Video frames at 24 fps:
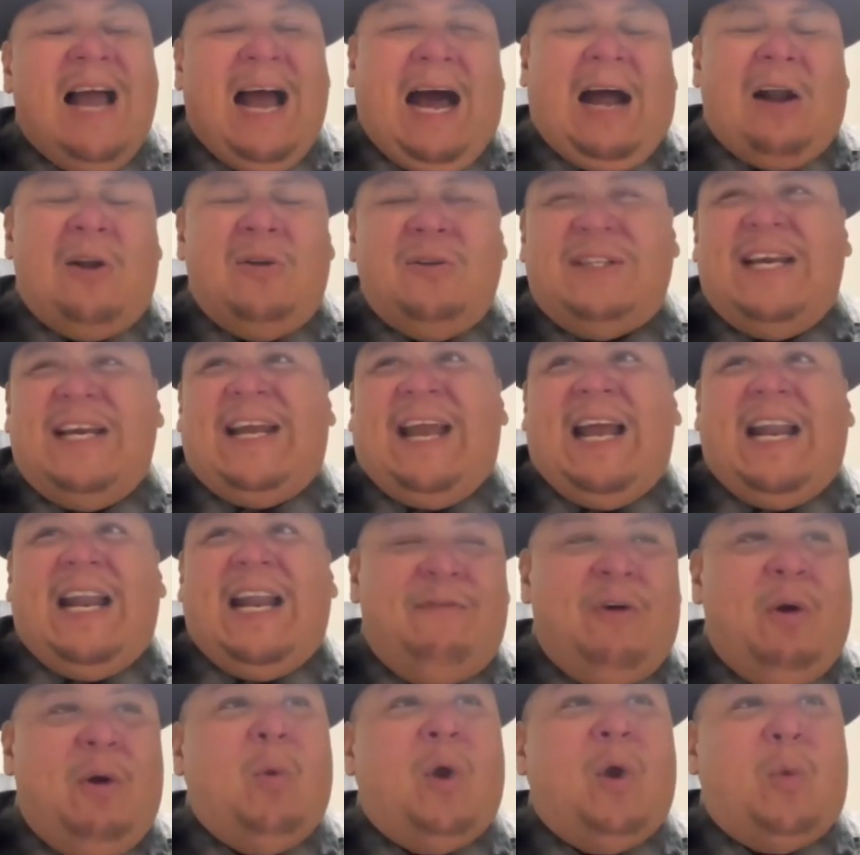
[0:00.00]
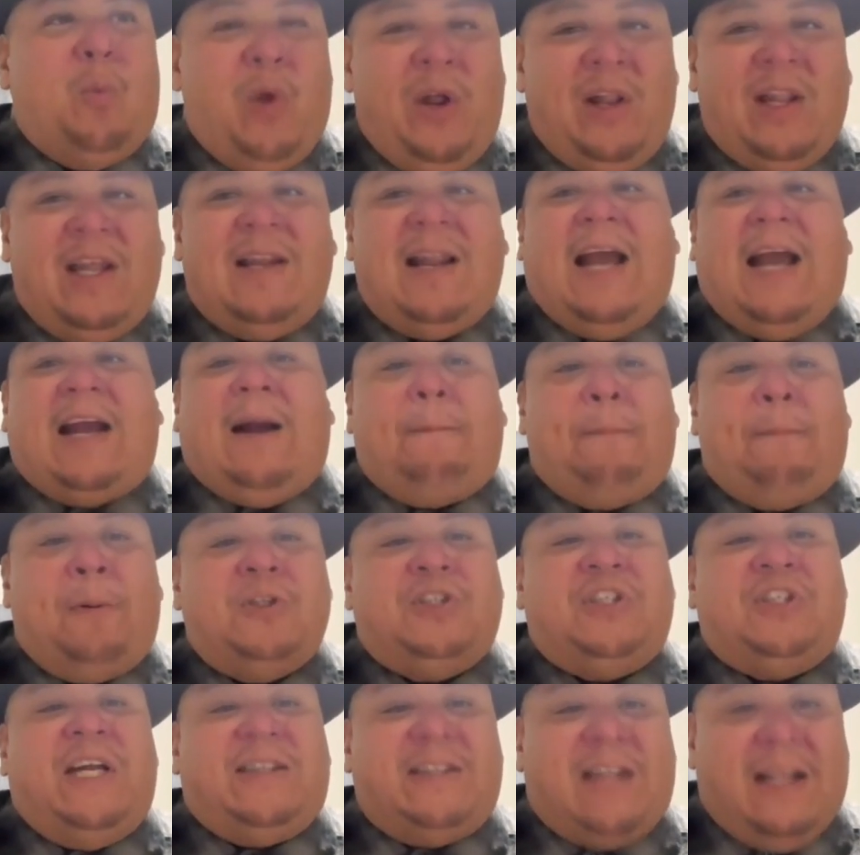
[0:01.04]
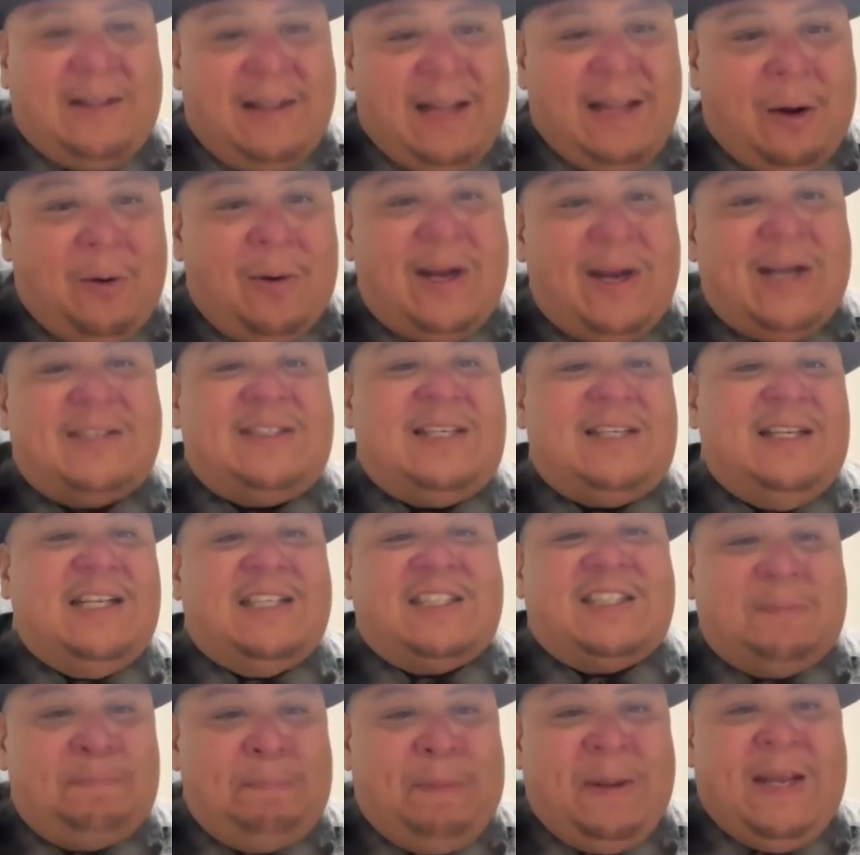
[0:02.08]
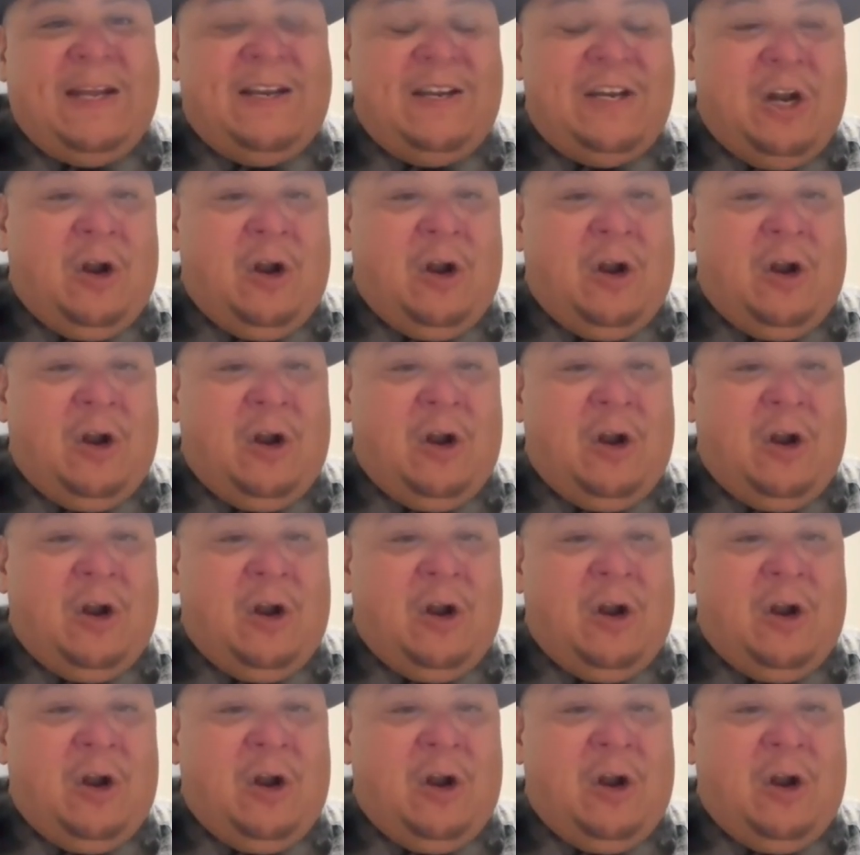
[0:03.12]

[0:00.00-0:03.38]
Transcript: I don't think any of them would really like appreciate the lyrics and the speed,